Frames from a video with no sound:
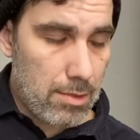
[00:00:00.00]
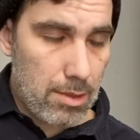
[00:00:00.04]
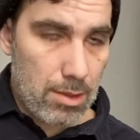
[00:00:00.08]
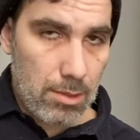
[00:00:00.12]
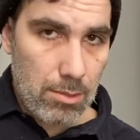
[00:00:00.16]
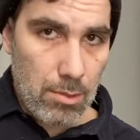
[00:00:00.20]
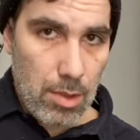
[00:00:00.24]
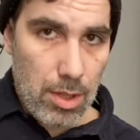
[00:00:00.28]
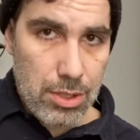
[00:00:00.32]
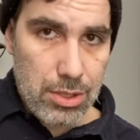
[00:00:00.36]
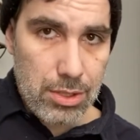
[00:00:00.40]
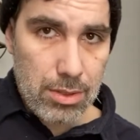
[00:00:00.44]

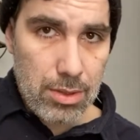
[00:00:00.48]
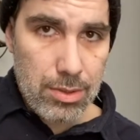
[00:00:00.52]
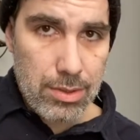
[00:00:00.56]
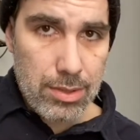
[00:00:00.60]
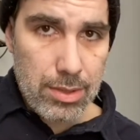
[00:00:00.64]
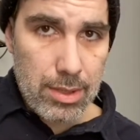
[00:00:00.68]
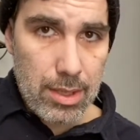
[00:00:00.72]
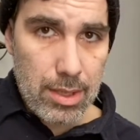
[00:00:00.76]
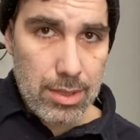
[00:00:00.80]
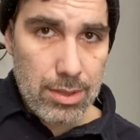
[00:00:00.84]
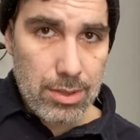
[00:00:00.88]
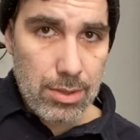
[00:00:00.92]
Watch
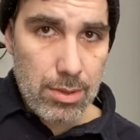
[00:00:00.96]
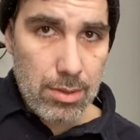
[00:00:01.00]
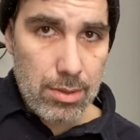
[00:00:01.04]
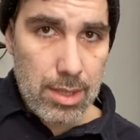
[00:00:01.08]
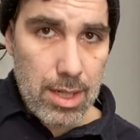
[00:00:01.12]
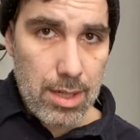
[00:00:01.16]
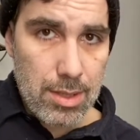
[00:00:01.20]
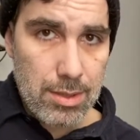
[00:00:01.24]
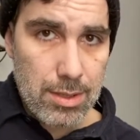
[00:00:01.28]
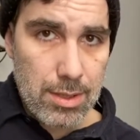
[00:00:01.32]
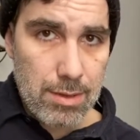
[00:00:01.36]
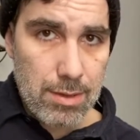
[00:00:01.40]
closely, I'll slow it
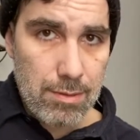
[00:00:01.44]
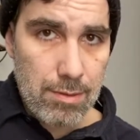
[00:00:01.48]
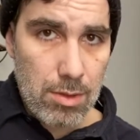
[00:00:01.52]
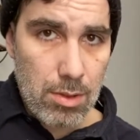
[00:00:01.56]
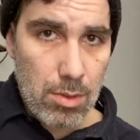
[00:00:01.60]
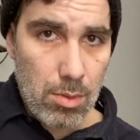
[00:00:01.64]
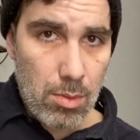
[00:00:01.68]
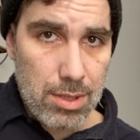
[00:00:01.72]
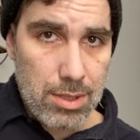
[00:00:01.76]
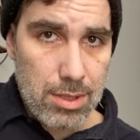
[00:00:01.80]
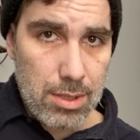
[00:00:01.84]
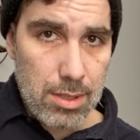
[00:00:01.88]
down, see if you
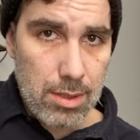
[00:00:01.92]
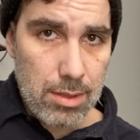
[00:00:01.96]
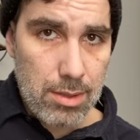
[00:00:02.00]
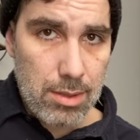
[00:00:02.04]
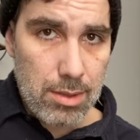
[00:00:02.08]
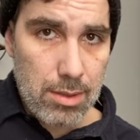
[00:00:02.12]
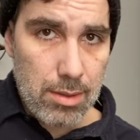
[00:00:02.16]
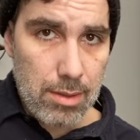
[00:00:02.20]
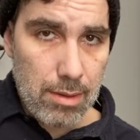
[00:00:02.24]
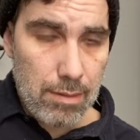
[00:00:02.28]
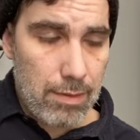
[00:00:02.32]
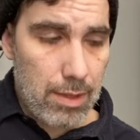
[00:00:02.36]
can watch the
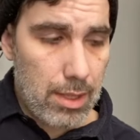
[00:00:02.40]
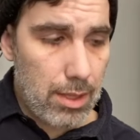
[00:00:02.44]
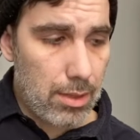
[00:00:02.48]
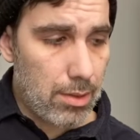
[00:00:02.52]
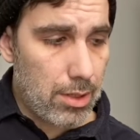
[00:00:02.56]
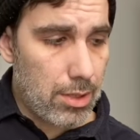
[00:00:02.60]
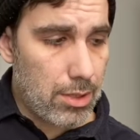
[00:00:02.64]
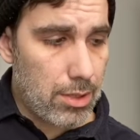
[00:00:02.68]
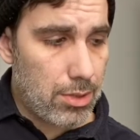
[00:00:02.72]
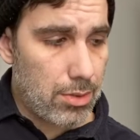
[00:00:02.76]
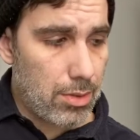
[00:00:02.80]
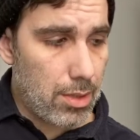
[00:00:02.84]

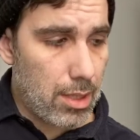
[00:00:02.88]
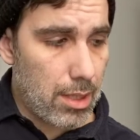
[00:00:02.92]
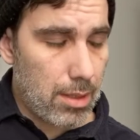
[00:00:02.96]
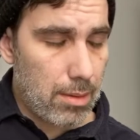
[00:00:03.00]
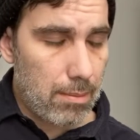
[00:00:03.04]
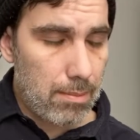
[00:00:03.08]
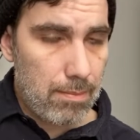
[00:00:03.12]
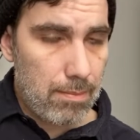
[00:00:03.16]
fingering trick.